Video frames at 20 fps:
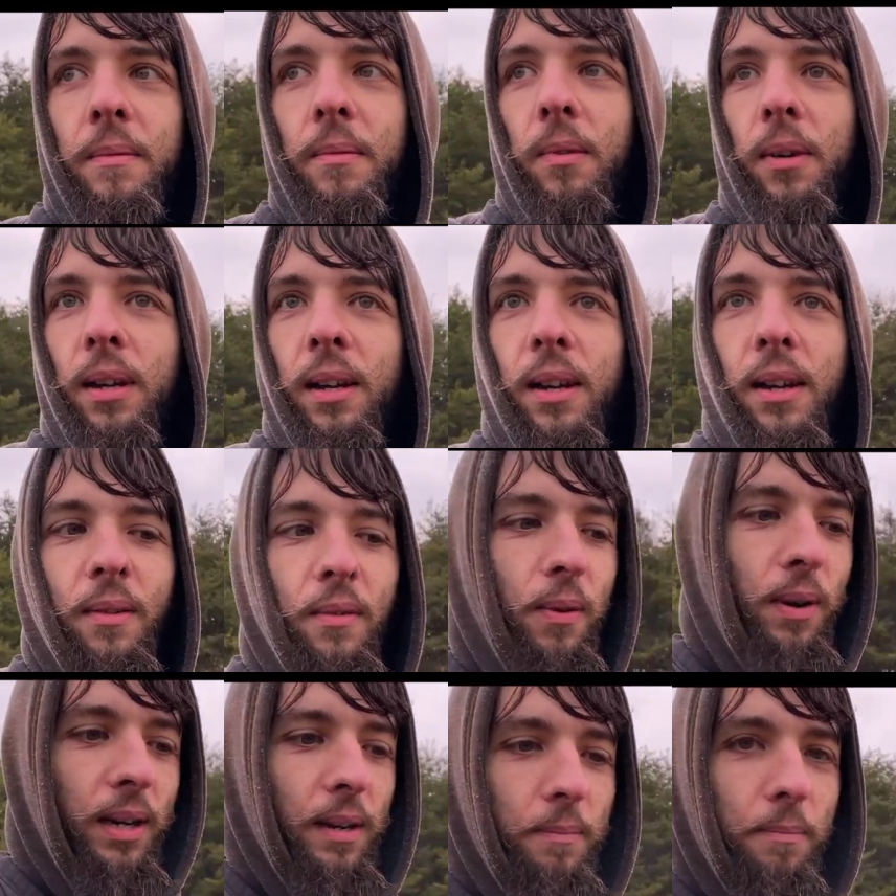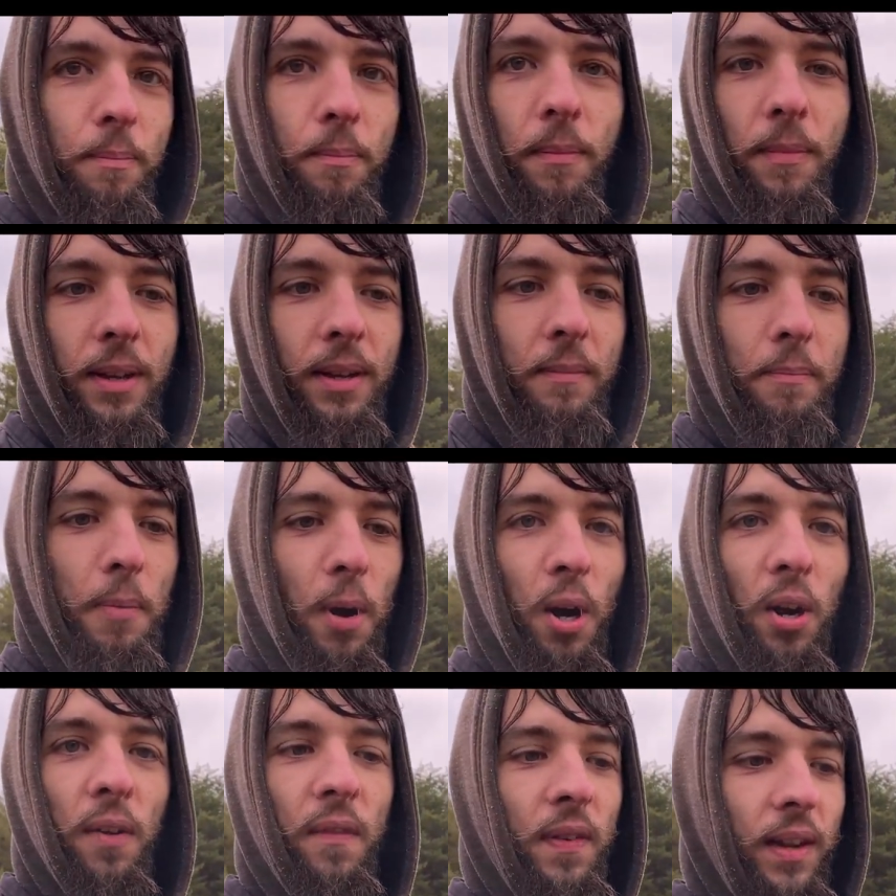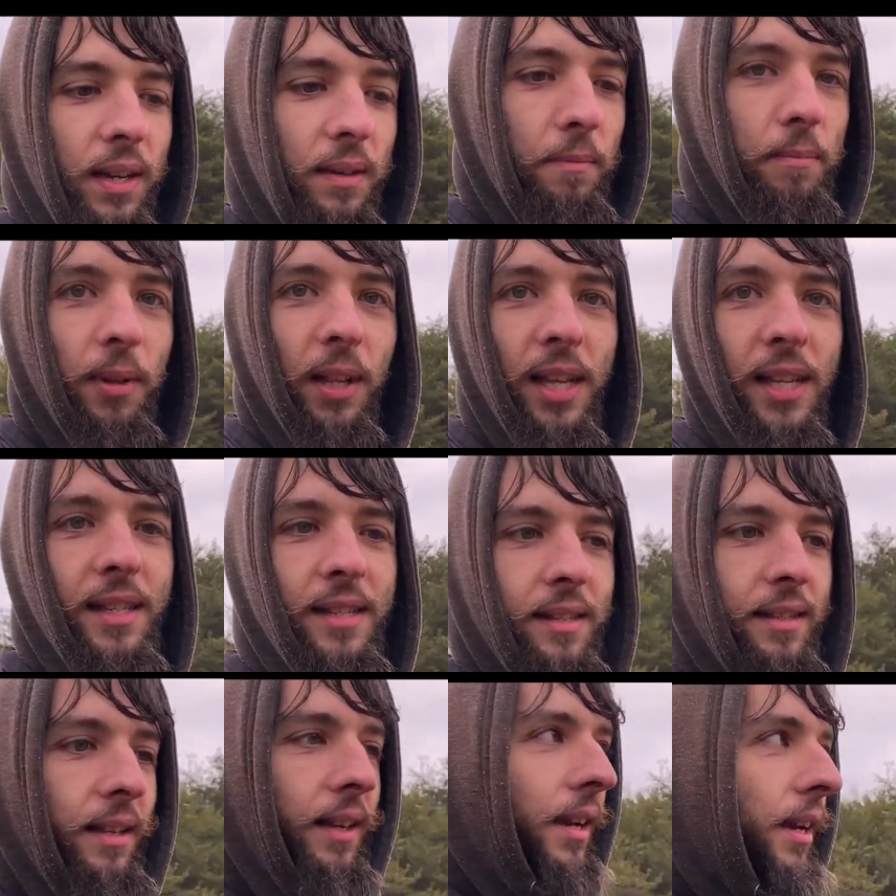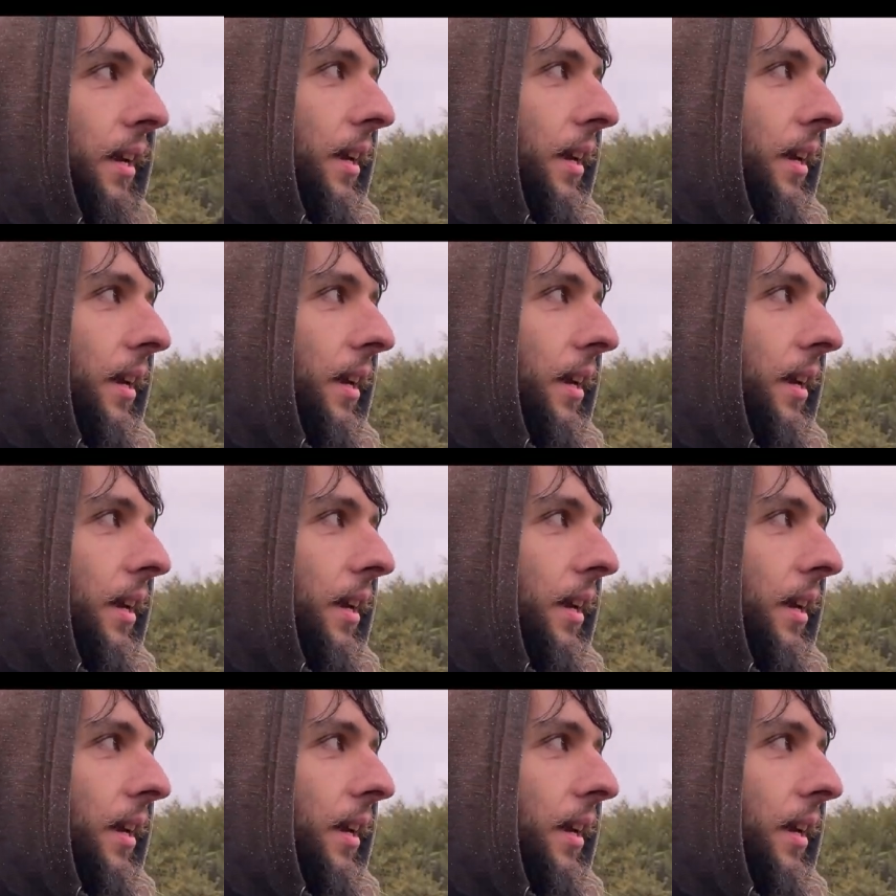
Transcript: What a perfect place